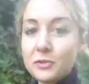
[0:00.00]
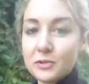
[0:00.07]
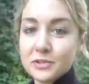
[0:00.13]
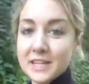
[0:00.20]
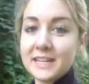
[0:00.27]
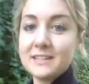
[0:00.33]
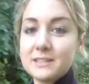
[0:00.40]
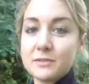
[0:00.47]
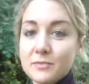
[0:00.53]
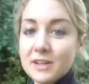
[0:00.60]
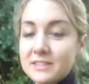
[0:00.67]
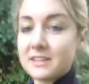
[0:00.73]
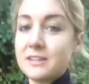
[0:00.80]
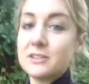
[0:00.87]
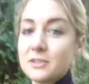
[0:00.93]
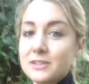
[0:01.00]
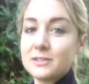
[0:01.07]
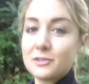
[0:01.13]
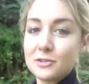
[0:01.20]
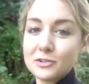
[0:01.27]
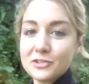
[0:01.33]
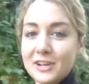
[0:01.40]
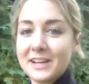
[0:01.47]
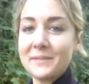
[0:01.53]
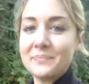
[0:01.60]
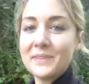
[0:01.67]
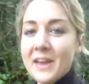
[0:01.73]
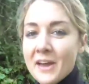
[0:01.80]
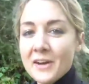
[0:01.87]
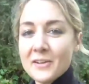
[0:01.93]
you're taking some rest and doing some cross training.
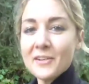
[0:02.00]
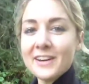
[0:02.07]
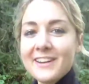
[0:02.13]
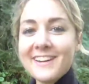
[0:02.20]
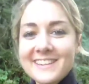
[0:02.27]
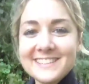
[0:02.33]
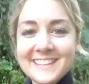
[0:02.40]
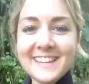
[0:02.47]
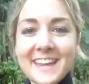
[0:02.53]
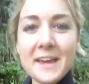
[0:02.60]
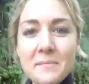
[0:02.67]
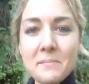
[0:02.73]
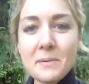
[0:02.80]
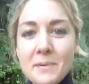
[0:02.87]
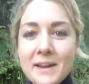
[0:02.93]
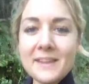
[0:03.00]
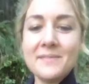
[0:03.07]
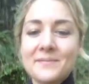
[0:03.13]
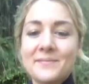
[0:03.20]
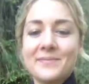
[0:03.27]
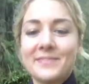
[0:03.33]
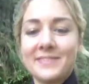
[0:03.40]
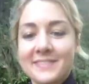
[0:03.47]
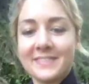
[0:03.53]
Alright guys, take care, bye bye.